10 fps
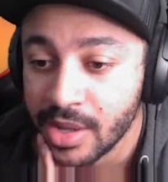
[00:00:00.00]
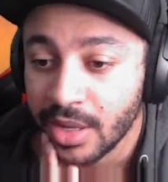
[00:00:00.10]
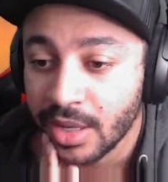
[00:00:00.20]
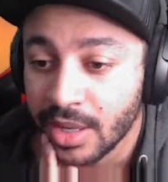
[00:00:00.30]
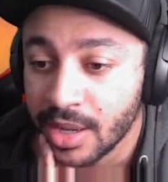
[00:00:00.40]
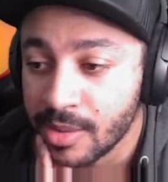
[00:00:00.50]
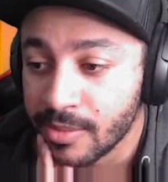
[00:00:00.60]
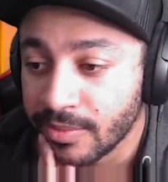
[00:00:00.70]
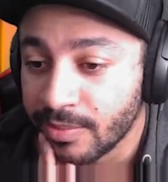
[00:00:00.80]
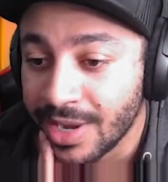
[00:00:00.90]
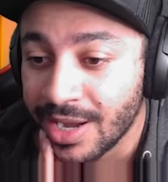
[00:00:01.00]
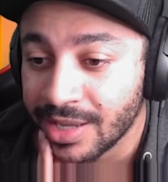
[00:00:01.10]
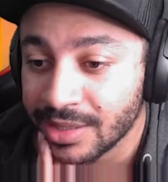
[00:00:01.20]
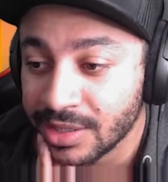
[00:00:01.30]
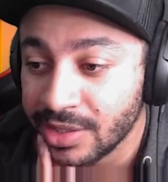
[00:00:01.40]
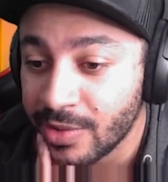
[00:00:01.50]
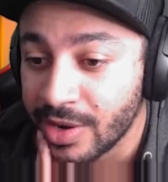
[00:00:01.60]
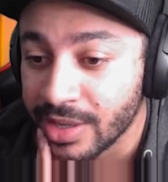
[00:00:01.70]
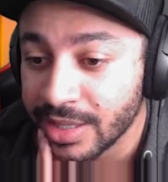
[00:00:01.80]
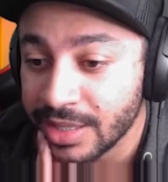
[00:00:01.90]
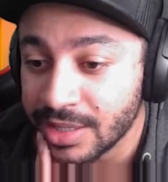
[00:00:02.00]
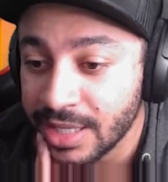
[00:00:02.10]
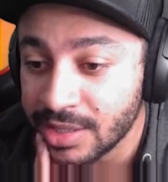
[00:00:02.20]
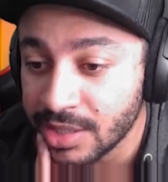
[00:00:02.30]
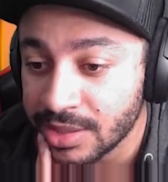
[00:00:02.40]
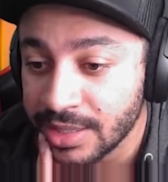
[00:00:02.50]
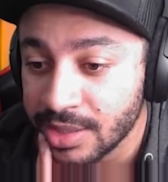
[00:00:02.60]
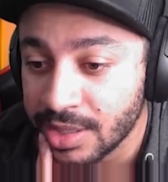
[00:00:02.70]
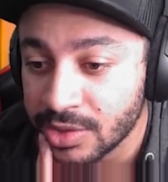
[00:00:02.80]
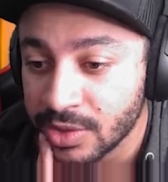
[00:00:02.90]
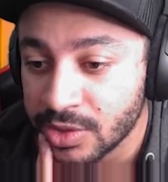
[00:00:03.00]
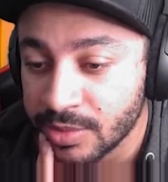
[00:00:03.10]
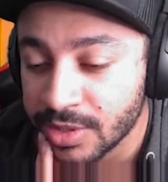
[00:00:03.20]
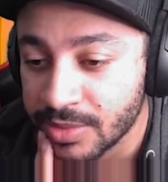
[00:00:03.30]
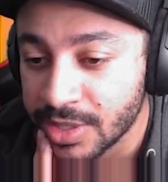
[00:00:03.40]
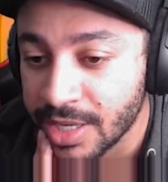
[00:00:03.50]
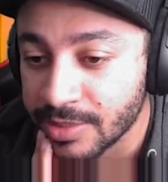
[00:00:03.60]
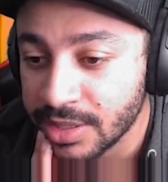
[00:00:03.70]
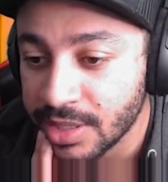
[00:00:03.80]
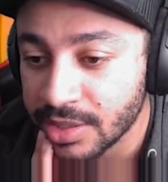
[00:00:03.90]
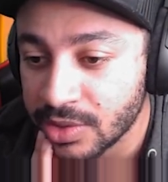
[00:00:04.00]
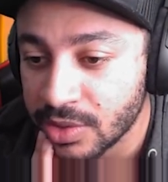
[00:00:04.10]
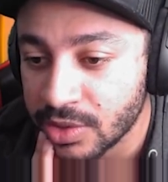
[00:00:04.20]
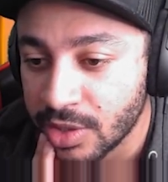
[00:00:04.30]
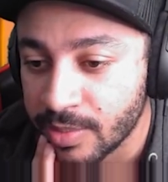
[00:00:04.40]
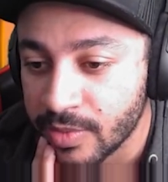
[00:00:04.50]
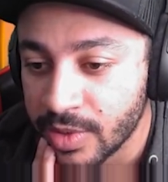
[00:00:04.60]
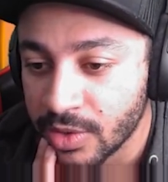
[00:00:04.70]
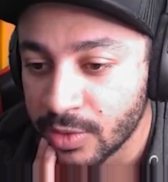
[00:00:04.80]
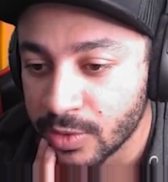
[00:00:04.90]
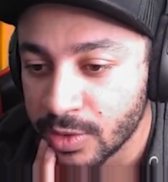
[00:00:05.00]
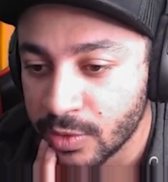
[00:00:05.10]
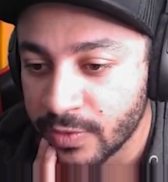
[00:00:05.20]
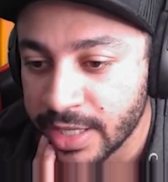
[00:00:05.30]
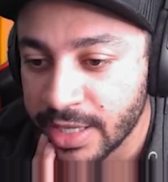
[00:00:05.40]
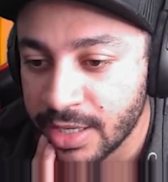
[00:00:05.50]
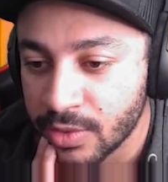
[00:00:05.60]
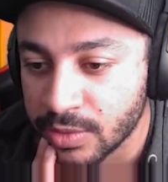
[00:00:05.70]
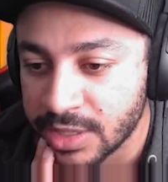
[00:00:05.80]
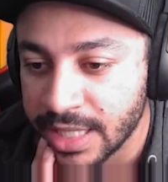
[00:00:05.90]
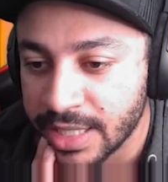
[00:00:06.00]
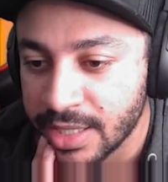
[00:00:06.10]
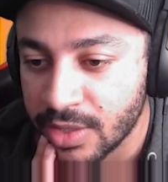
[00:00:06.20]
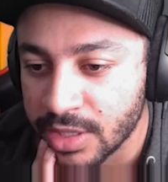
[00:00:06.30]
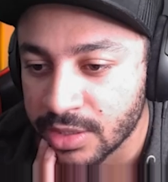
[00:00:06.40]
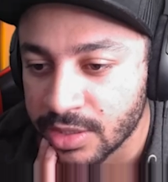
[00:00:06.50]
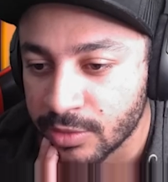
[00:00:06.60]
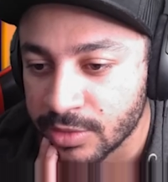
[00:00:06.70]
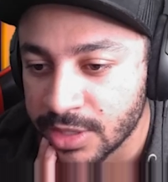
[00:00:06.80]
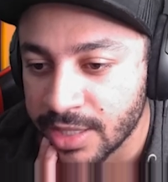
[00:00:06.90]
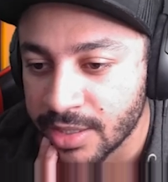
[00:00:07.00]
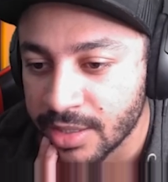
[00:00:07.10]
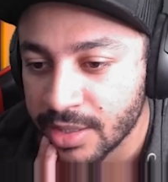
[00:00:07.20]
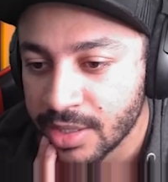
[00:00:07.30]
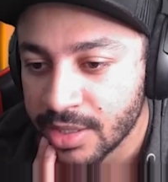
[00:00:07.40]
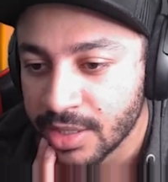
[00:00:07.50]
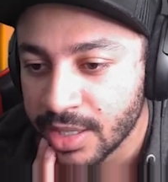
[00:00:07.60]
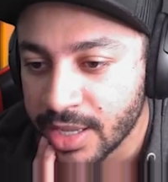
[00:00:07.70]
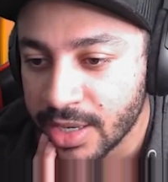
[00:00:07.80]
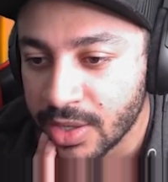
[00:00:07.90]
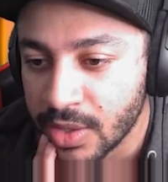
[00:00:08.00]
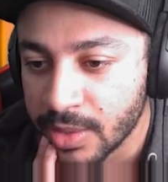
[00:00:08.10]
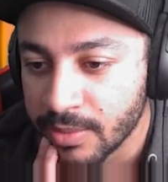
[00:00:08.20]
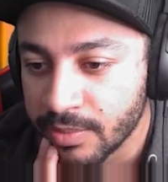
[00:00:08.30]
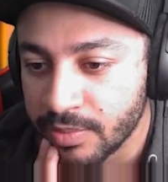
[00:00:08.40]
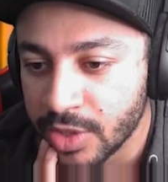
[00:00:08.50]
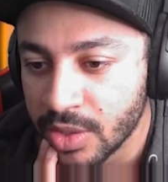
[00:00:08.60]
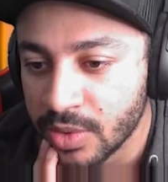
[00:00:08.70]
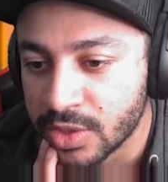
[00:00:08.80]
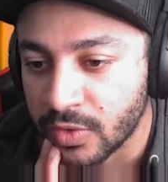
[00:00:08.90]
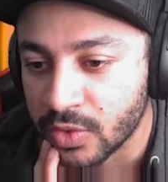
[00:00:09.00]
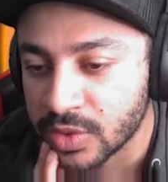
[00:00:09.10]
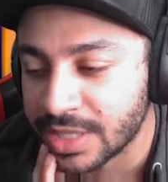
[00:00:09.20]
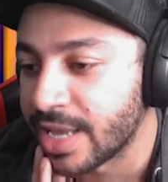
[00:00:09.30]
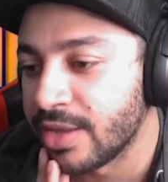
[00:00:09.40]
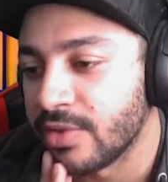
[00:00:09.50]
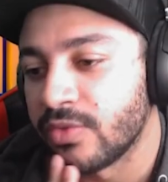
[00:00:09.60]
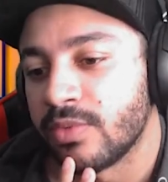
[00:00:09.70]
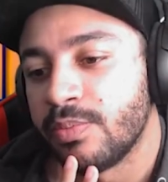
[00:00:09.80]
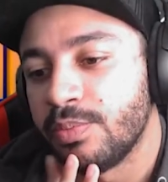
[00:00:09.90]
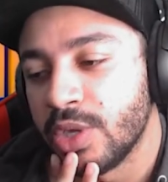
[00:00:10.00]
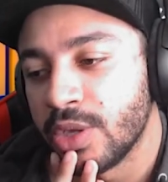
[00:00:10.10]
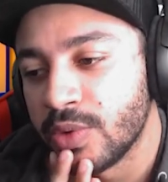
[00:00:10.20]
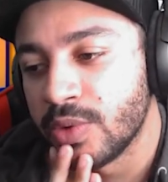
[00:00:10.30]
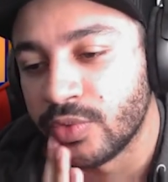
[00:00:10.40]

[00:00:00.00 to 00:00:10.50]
But you know what, he does do the job sometimes. He does do the job. Little thing here, little dink here. Look, a little dink, and look, beautiful save. Beautiful